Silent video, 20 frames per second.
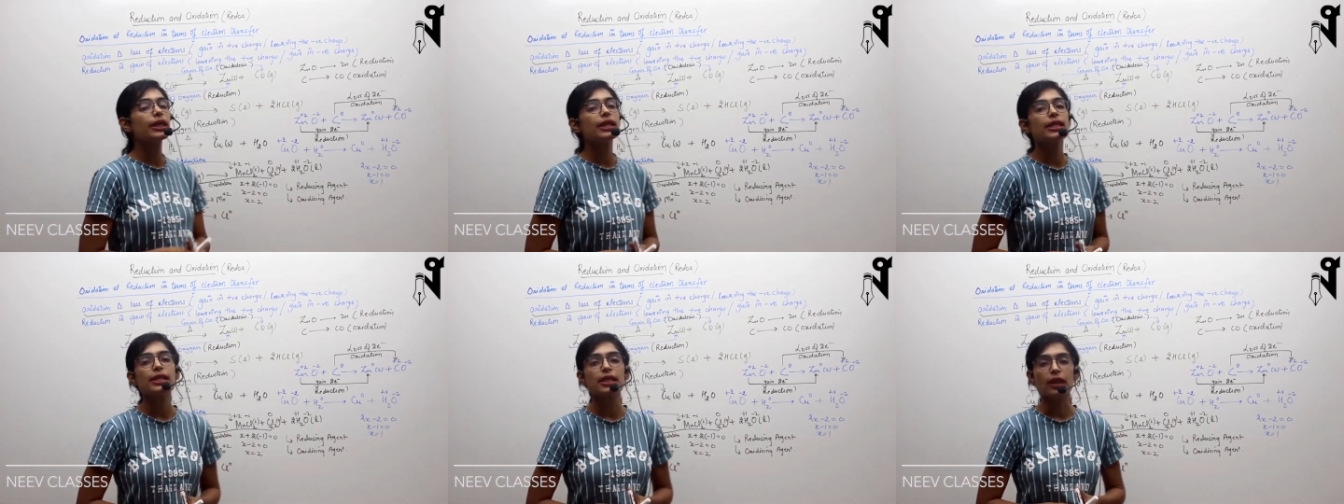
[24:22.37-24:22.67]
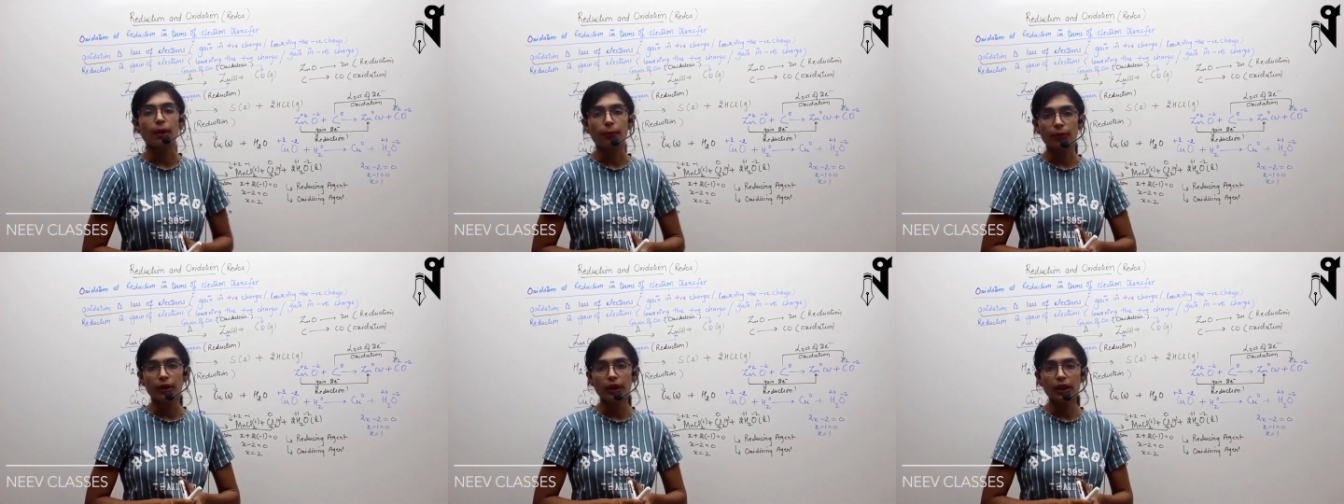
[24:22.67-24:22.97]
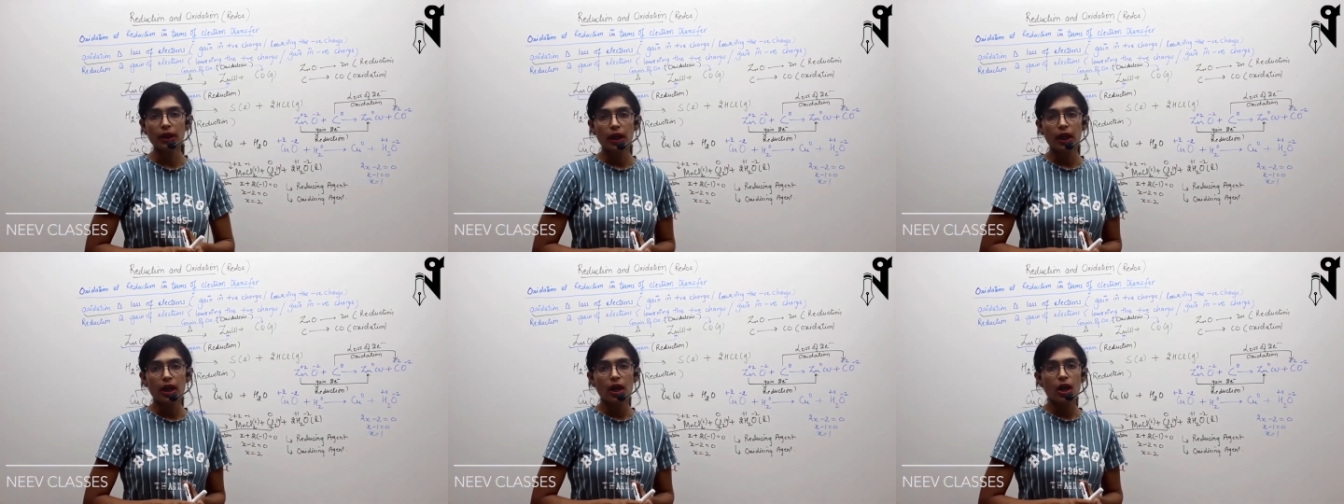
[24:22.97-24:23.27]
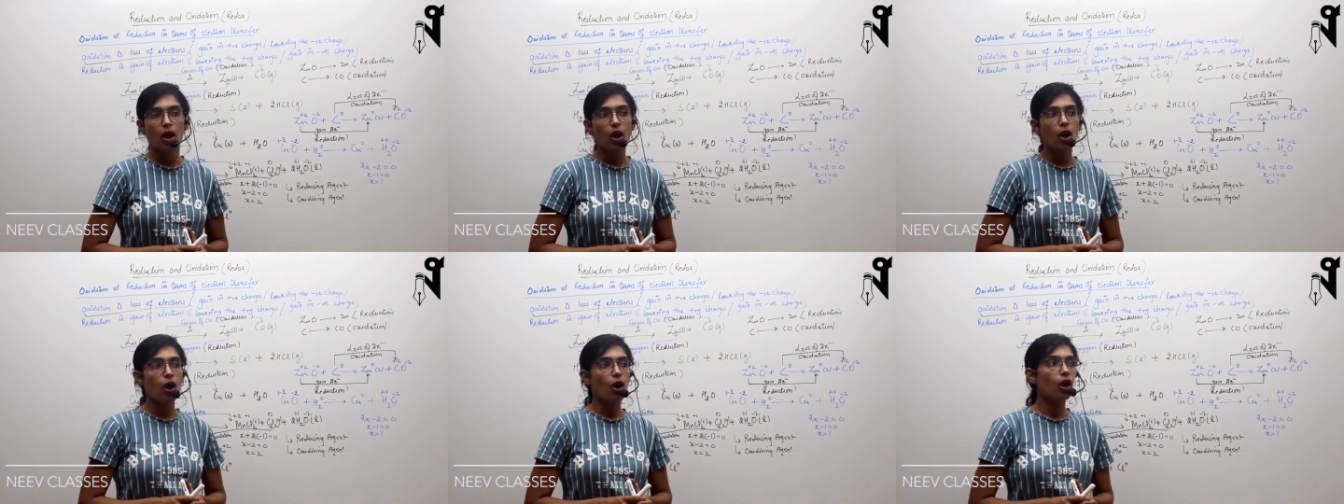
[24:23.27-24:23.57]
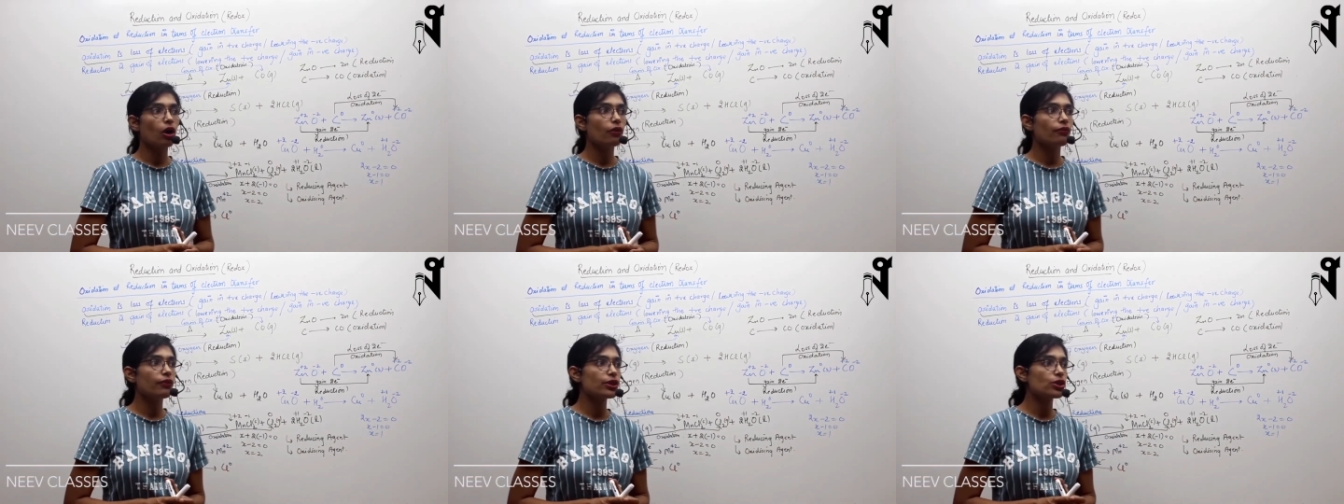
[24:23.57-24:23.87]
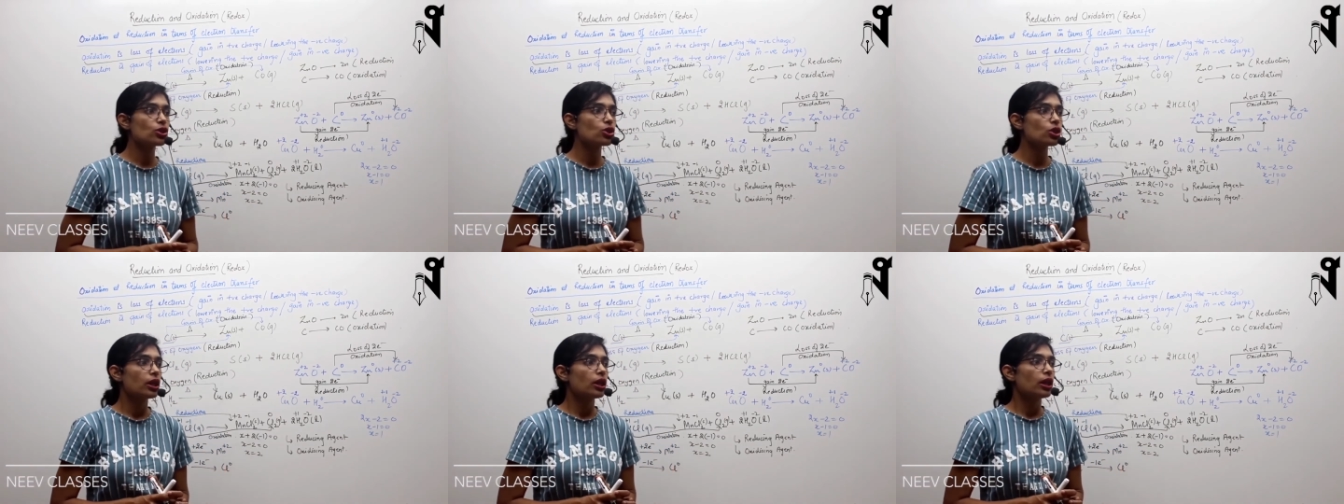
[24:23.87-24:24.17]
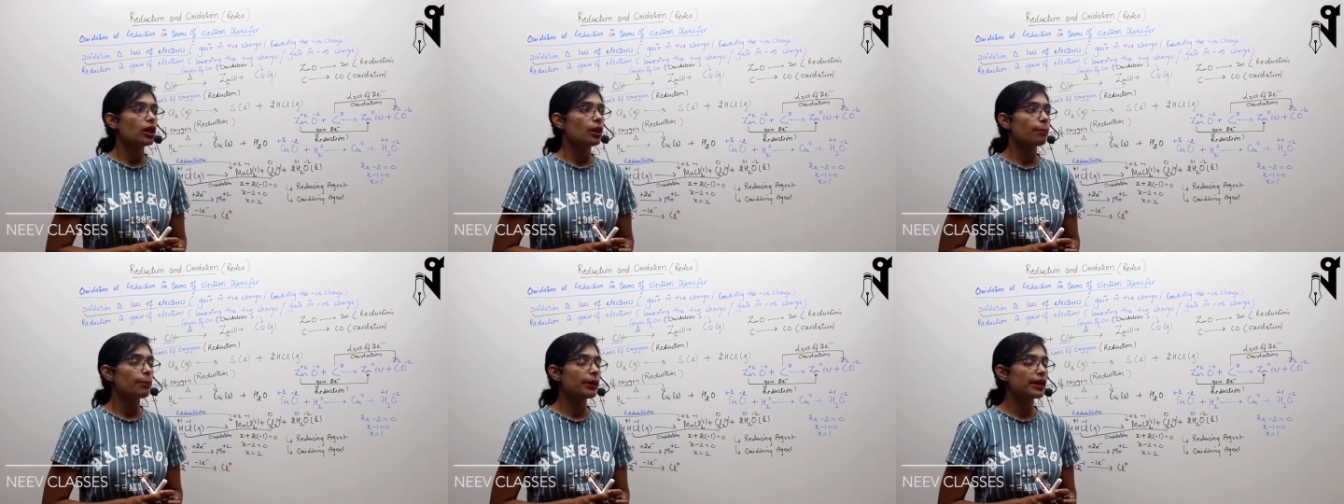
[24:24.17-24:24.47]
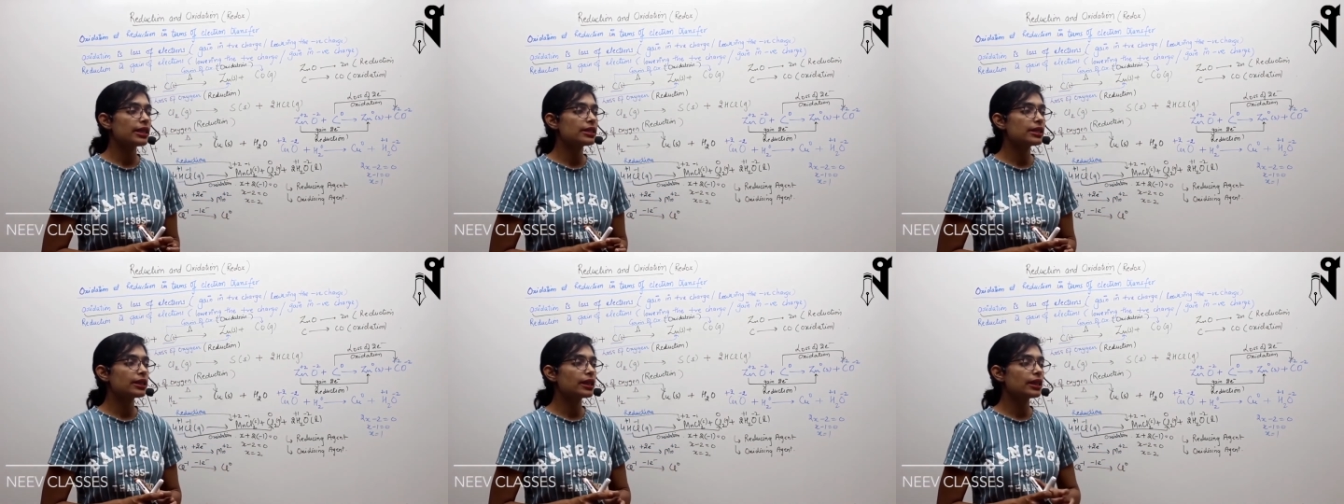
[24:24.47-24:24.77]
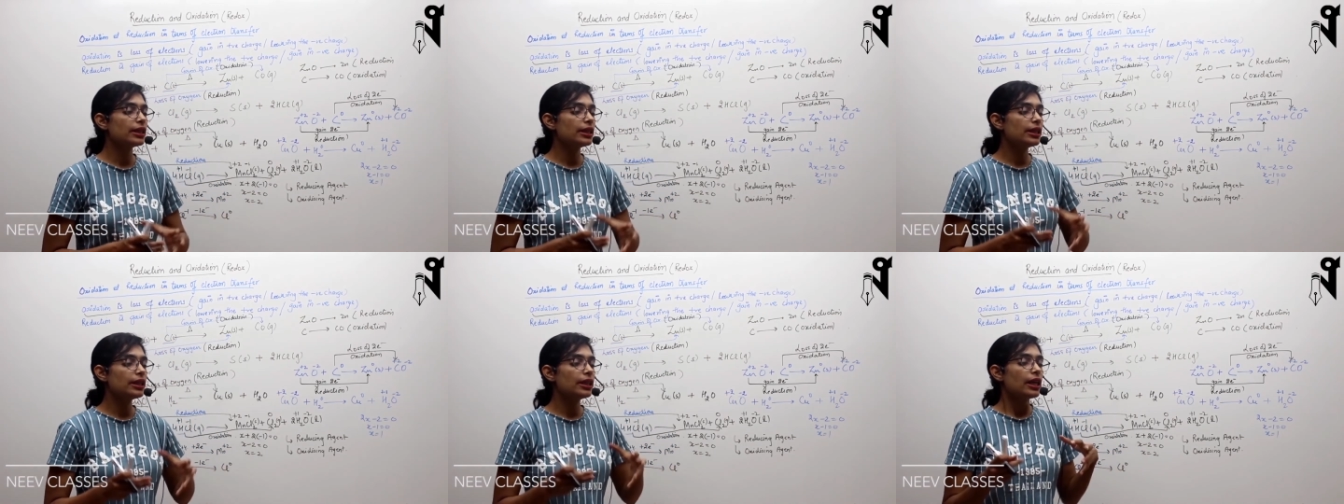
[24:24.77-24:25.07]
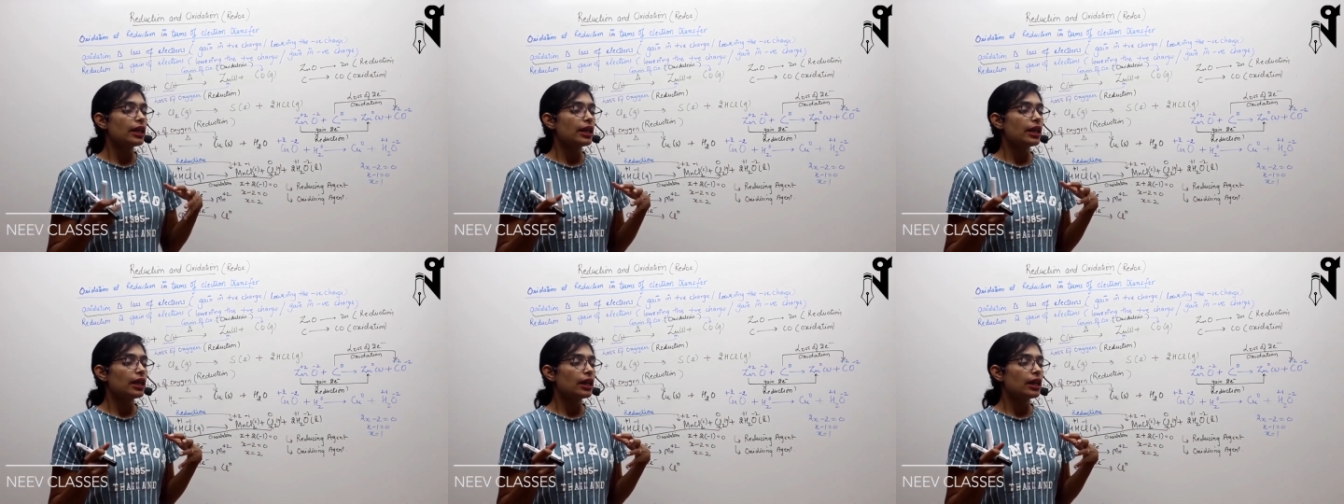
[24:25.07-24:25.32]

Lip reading: in something, or which basically